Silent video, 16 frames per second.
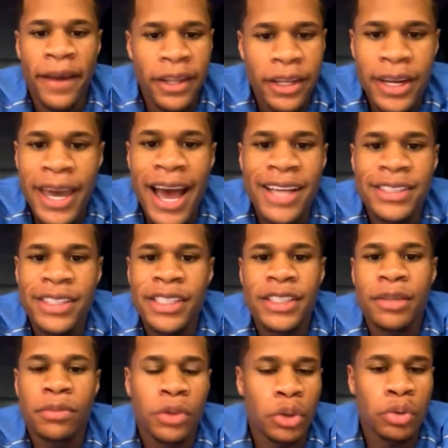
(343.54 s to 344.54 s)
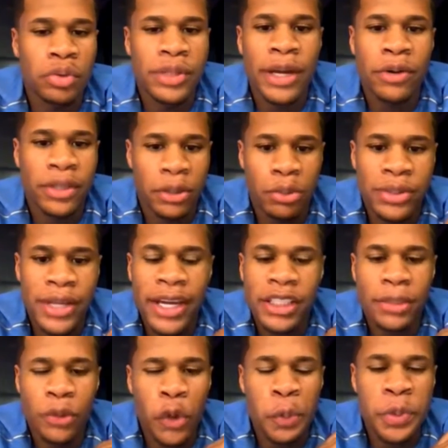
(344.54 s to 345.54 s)
The other day, I seen some dudes. They it was like
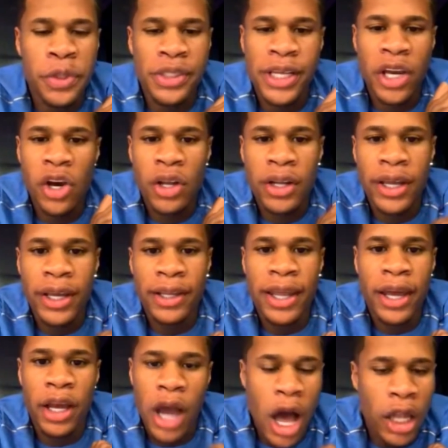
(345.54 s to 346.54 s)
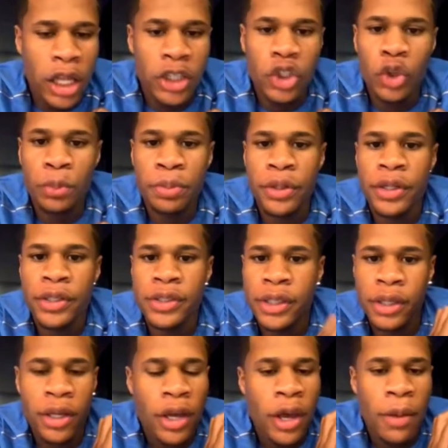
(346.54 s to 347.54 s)
some hoopers. They all like like college hoopers
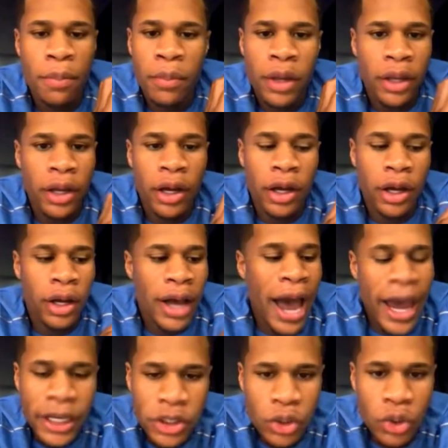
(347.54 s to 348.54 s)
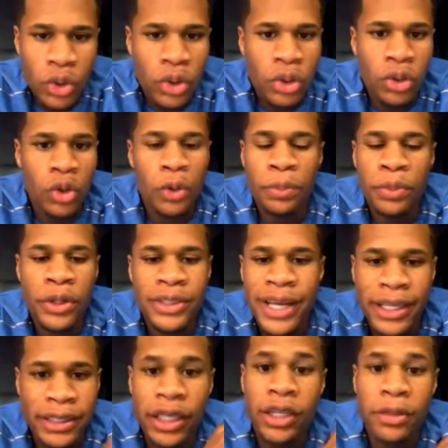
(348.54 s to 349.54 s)
and uh, high school hoopers.
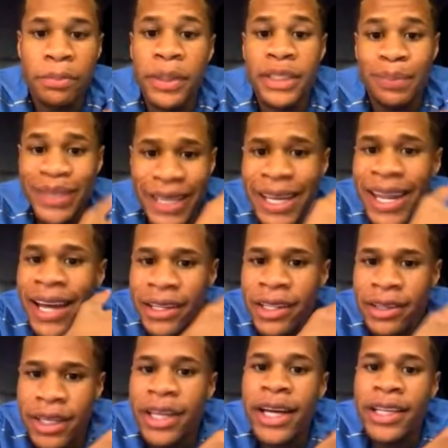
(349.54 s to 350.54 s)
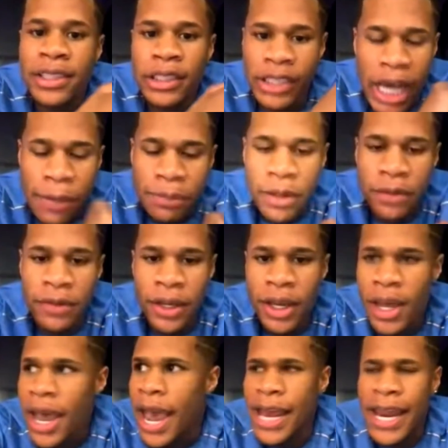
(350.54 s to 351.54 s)
Like they, but they like they're like the top of it,
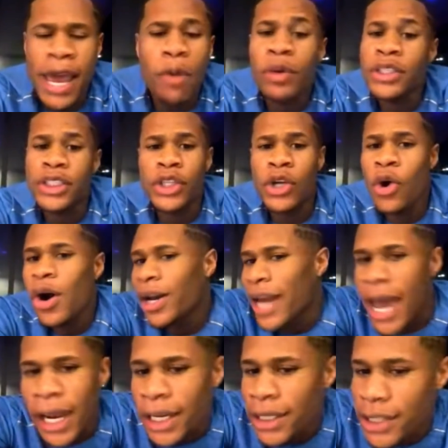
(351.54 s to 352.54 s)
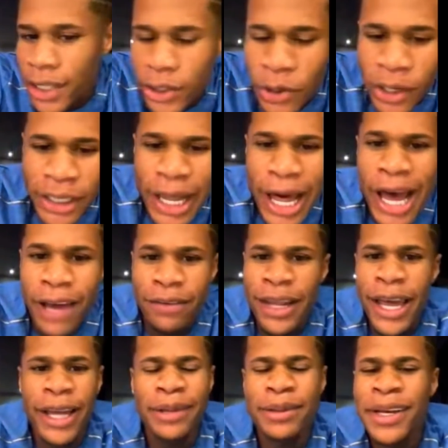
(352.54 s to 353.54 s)
and they was just going at each other on live,
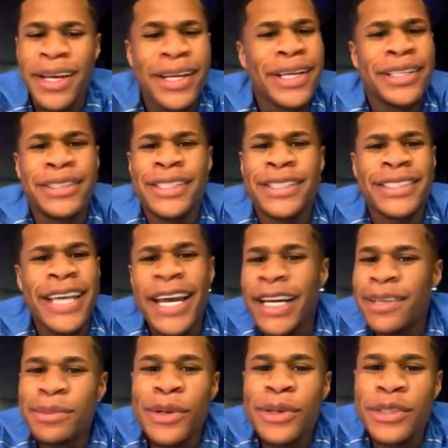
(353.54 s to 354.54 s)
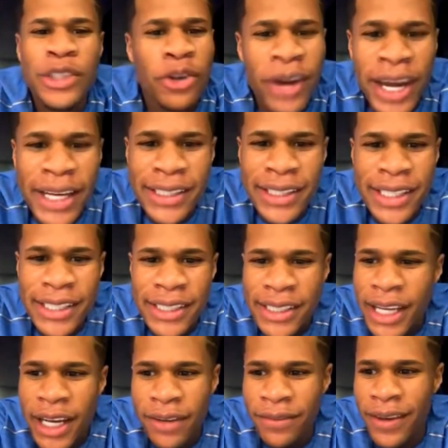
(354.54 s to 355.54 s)
like. She's saying the most crazy
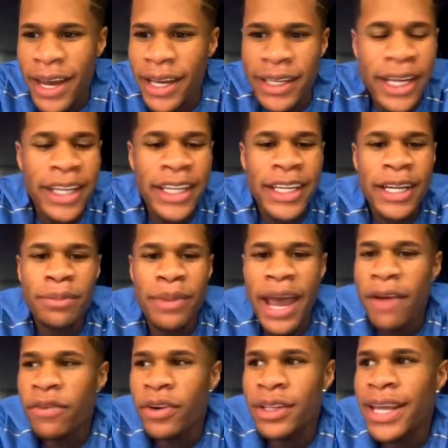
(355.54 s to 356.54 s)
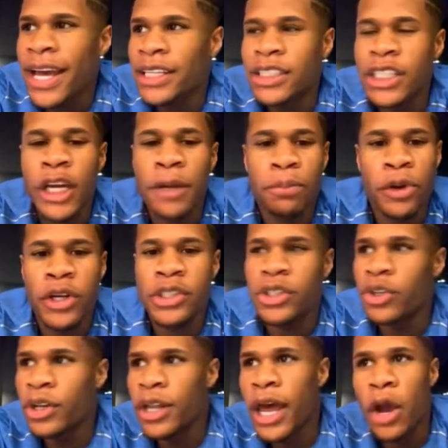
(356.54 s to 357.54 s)
stuff, and none of them ever like took it personal.